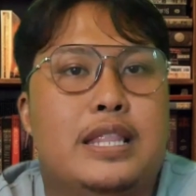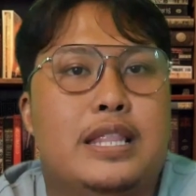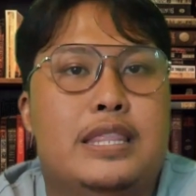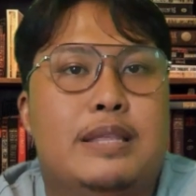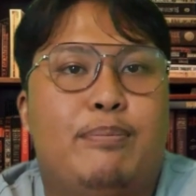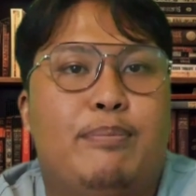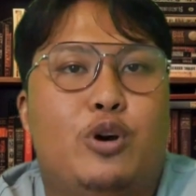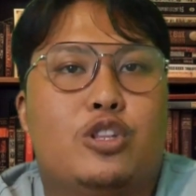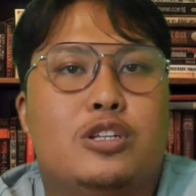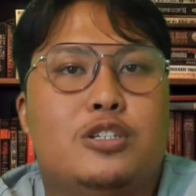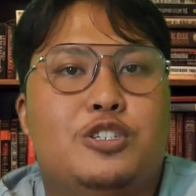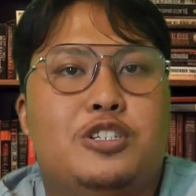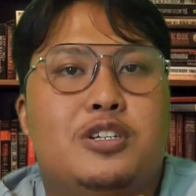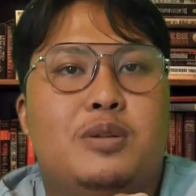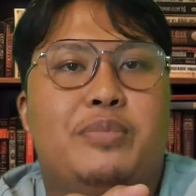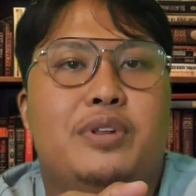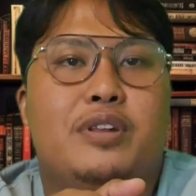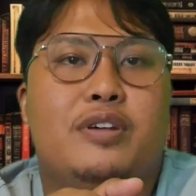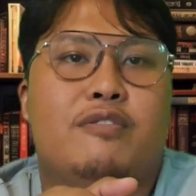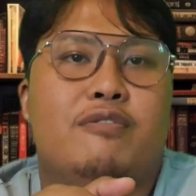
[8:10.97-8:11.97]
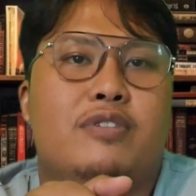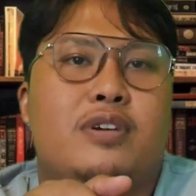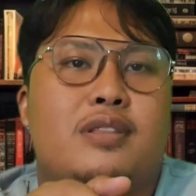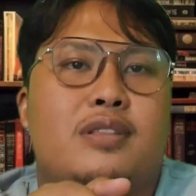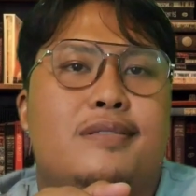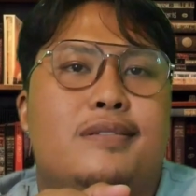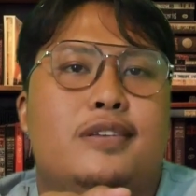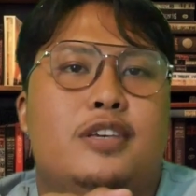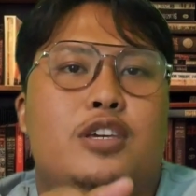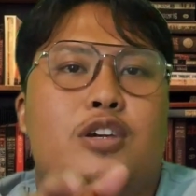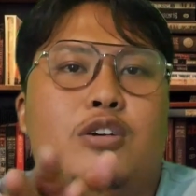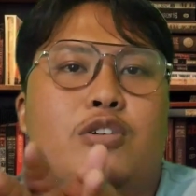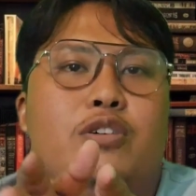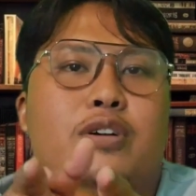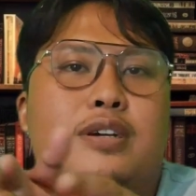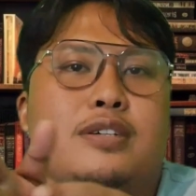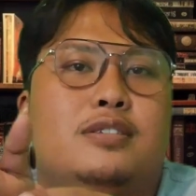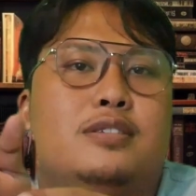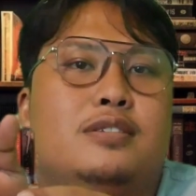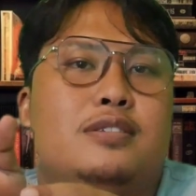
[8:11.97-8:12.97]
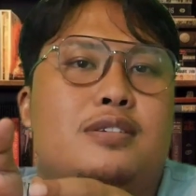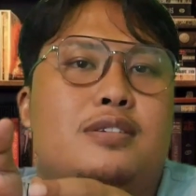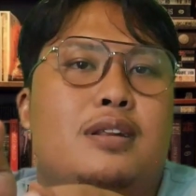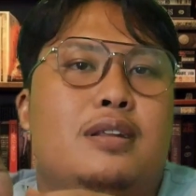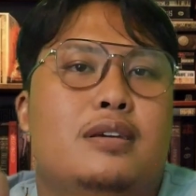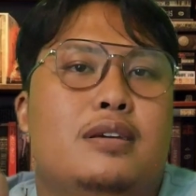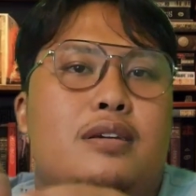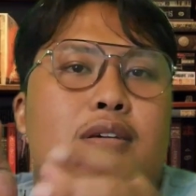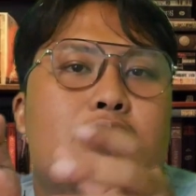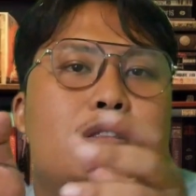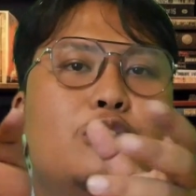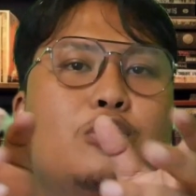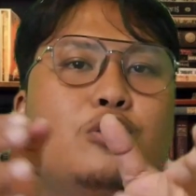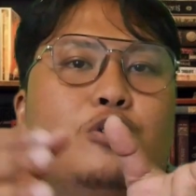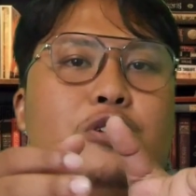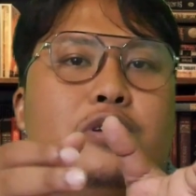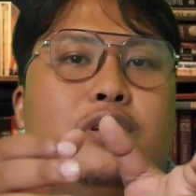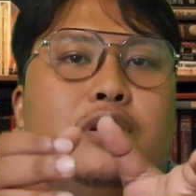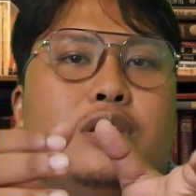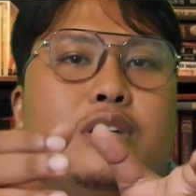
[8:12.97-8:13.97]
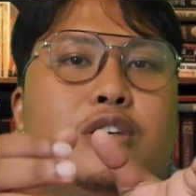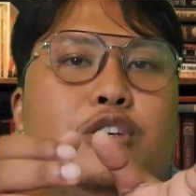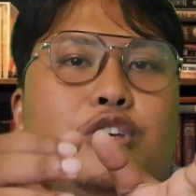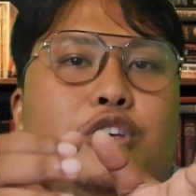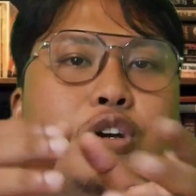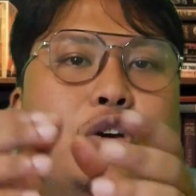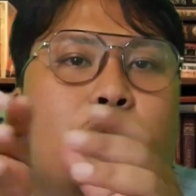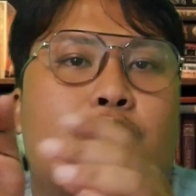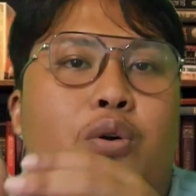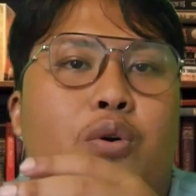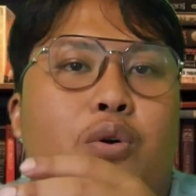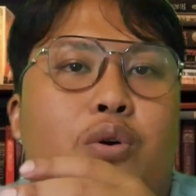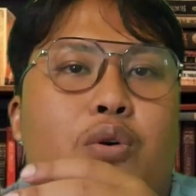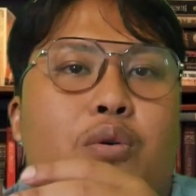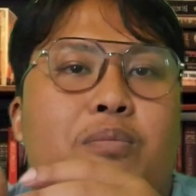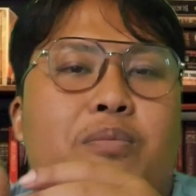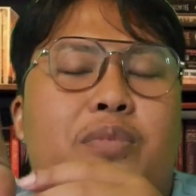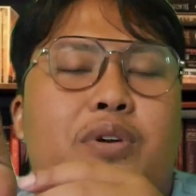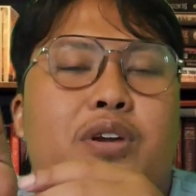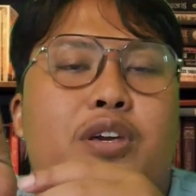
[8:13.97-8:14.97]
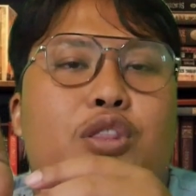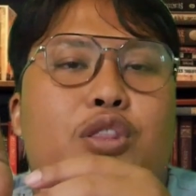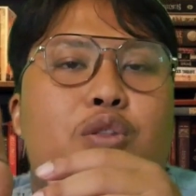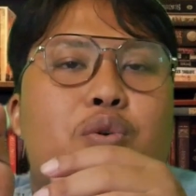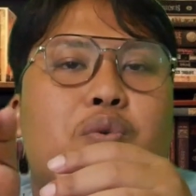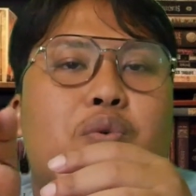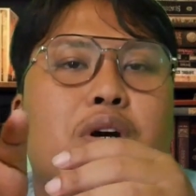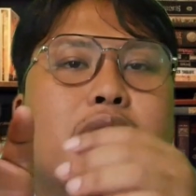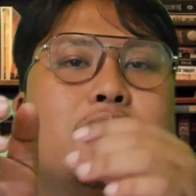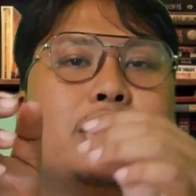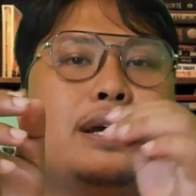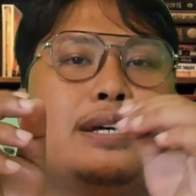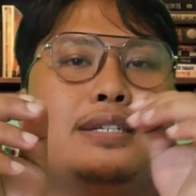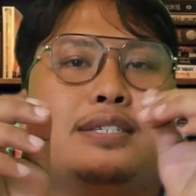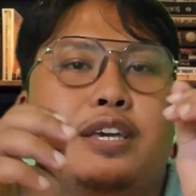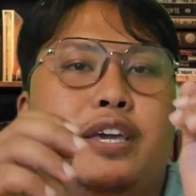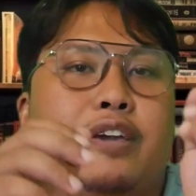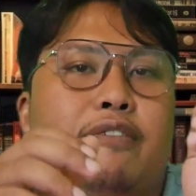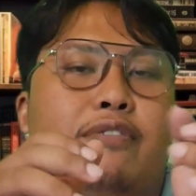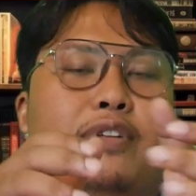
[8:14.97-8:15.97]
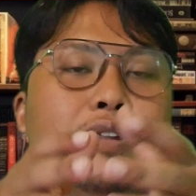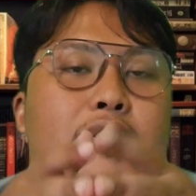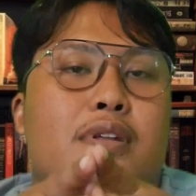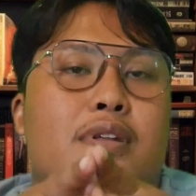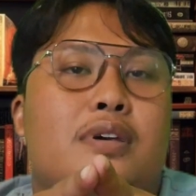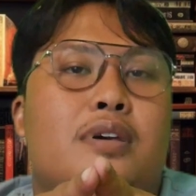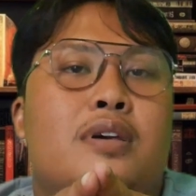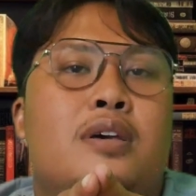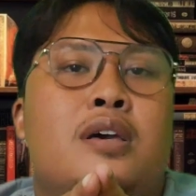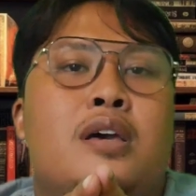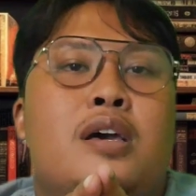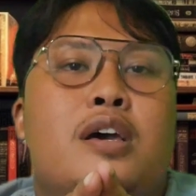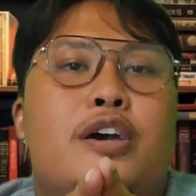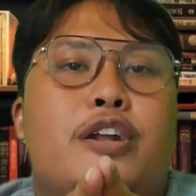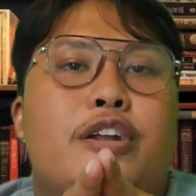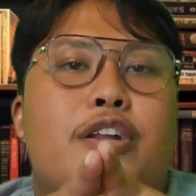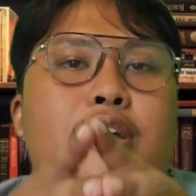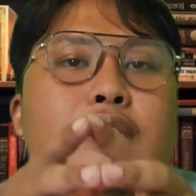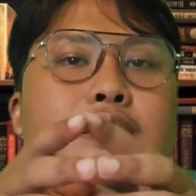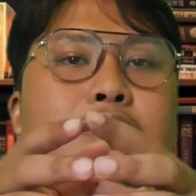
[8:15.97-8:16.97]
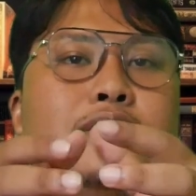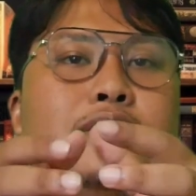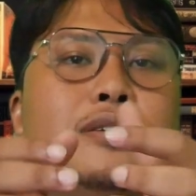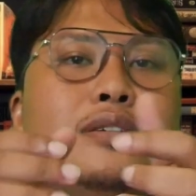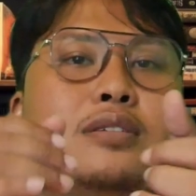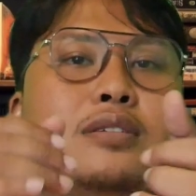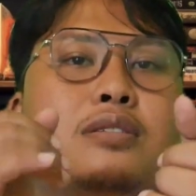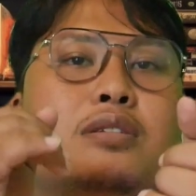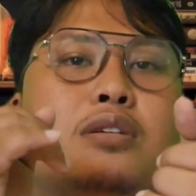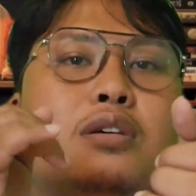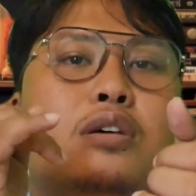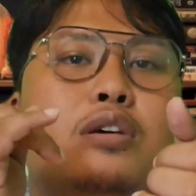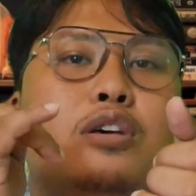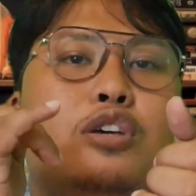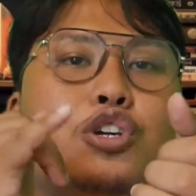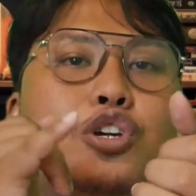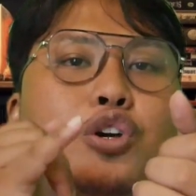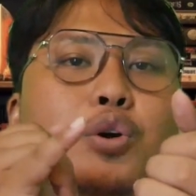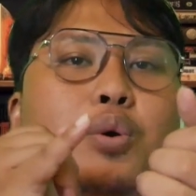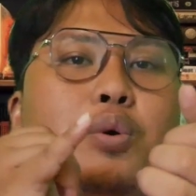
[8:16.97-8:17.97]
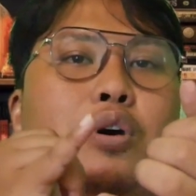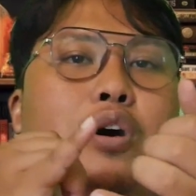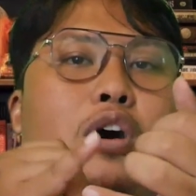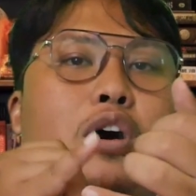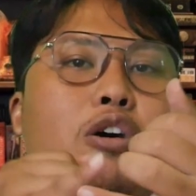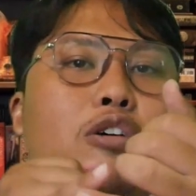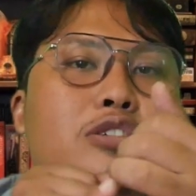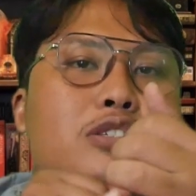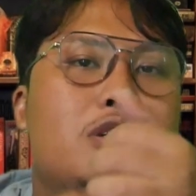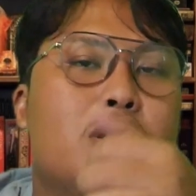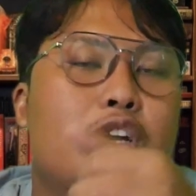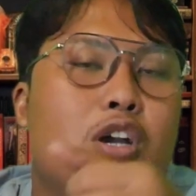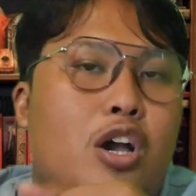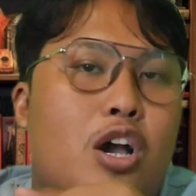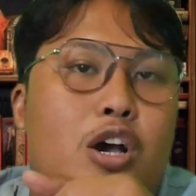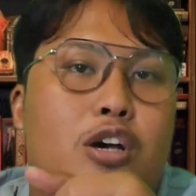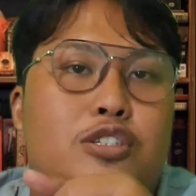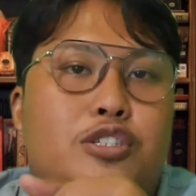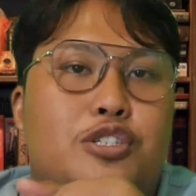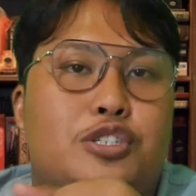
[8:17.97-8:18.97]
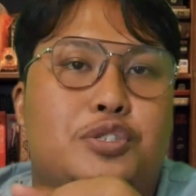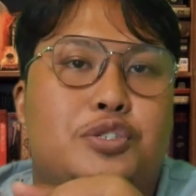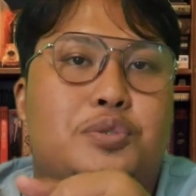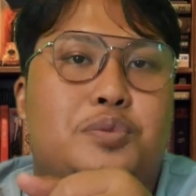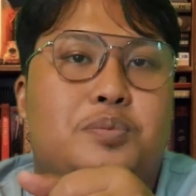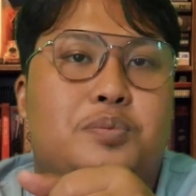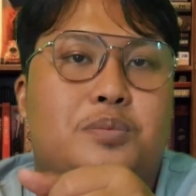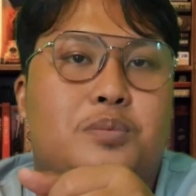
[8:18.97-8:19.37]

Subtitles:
The potential benefit, you're essentially turning your home into a tax haven, reducing your housing costs.